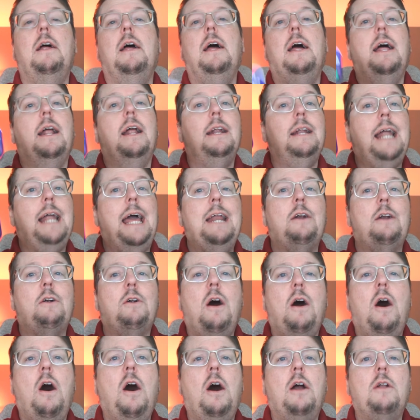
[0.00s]
Later
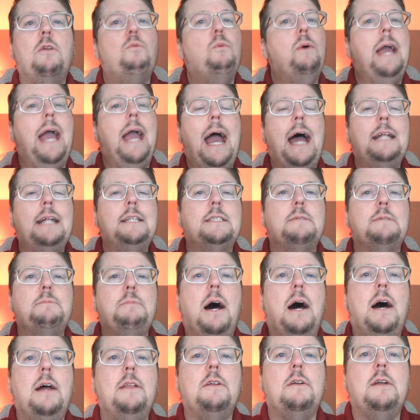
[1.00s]
on, we had some
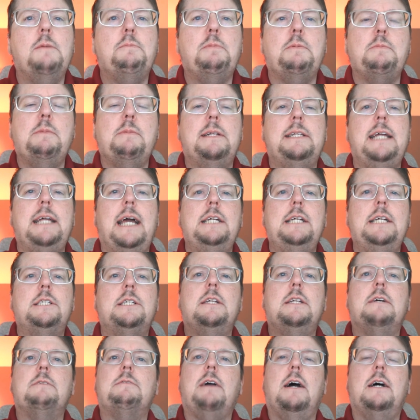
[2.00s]
other implementation
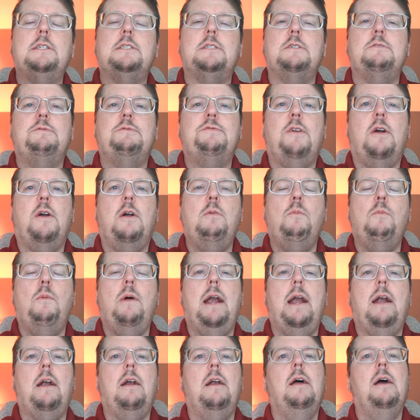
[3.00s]
of custom firmware,
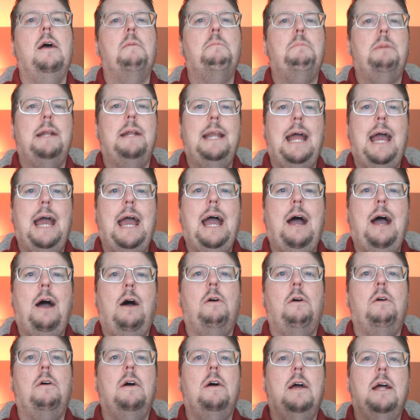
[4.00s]
but now
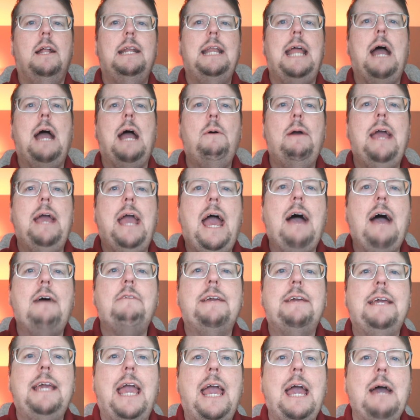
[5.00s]
we have
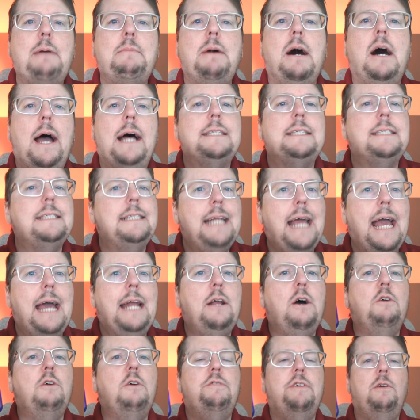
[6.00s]
Gamma
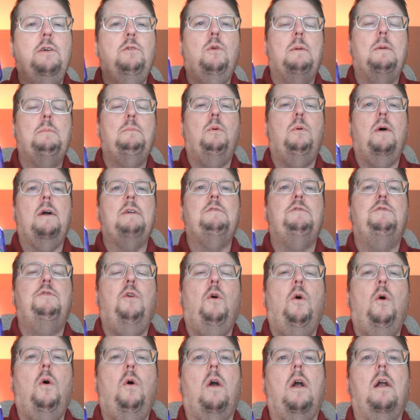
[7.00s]
Nano
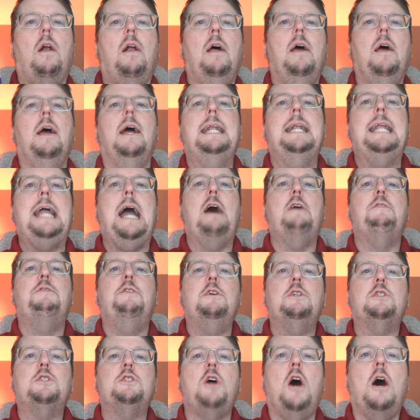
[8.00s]
V1.4. Now, if you
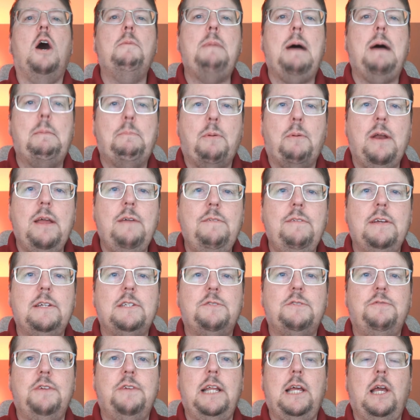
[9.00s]
saw my previous
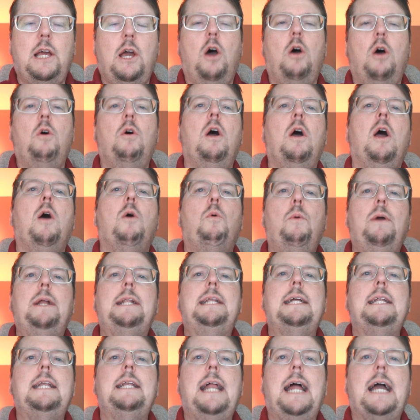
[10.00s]
video, we did
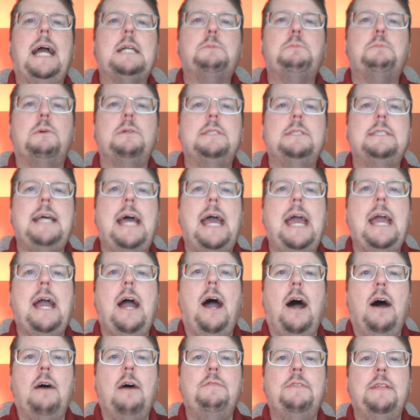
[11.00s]
an expose
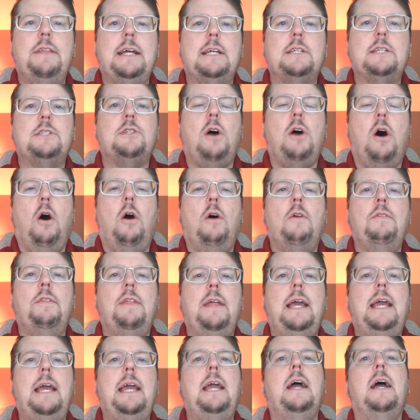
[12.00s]
of this on
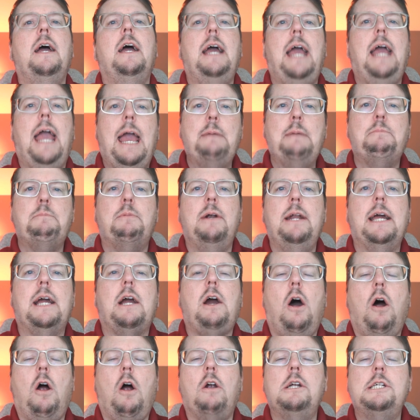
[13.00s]
the Anbernic
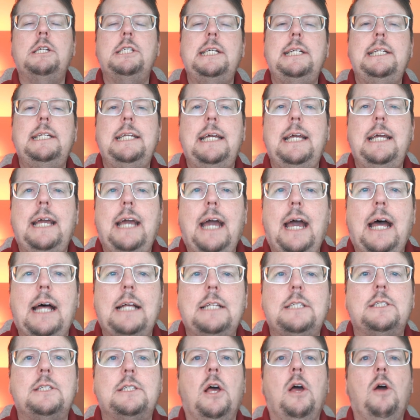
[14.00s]
RGDS,
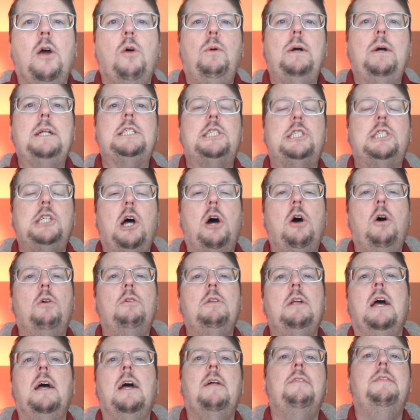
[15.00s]
which showed
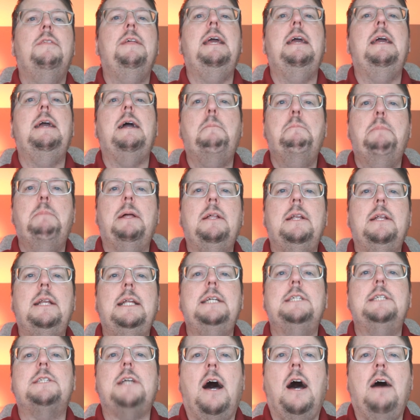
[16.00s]
the abilities
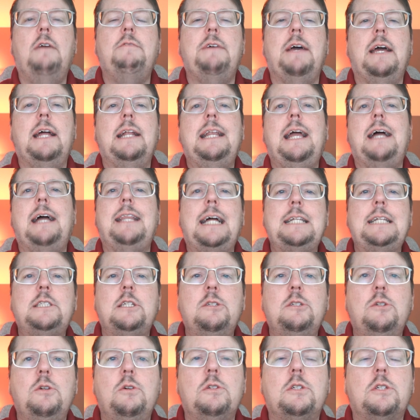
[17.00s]
of it. Now, that's a
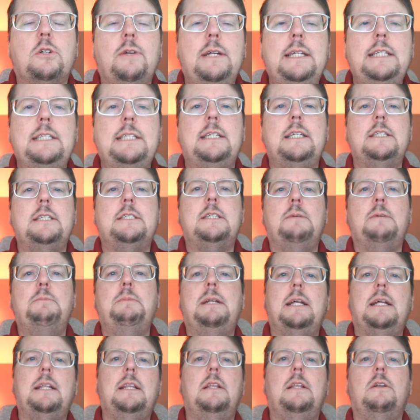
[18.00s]
dual screen system and a
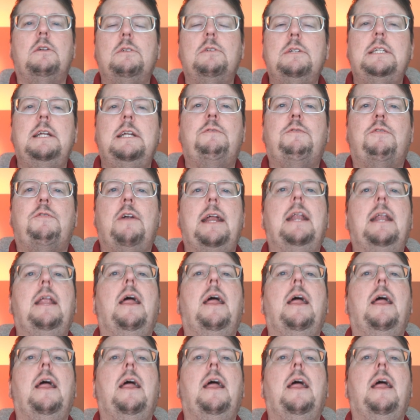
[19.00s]
little different.